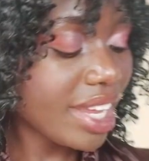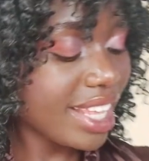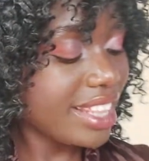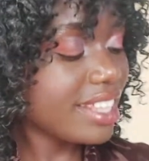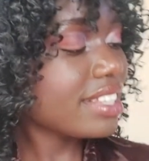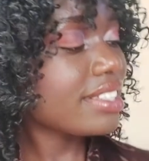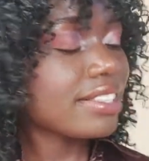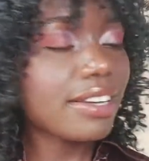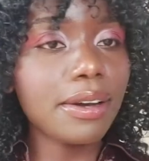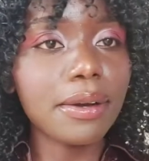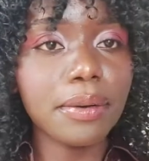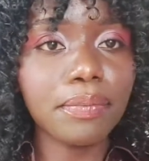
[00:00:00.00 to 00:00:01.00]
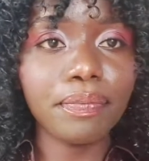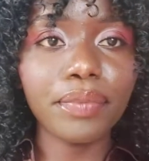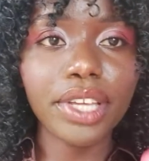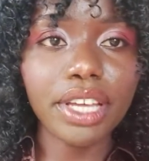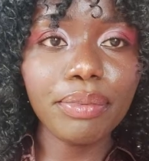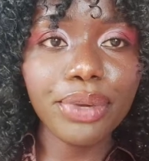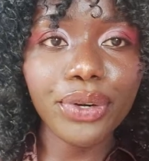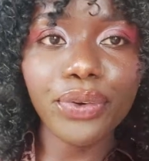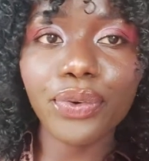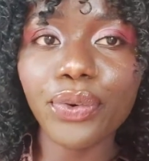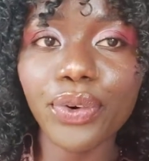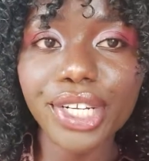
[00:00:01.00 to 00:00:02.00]
this came in
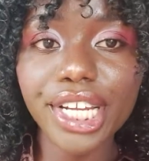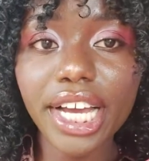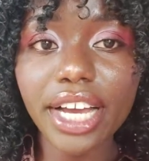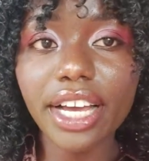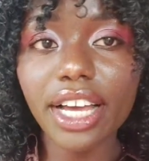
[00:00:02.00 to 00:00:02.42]
on order.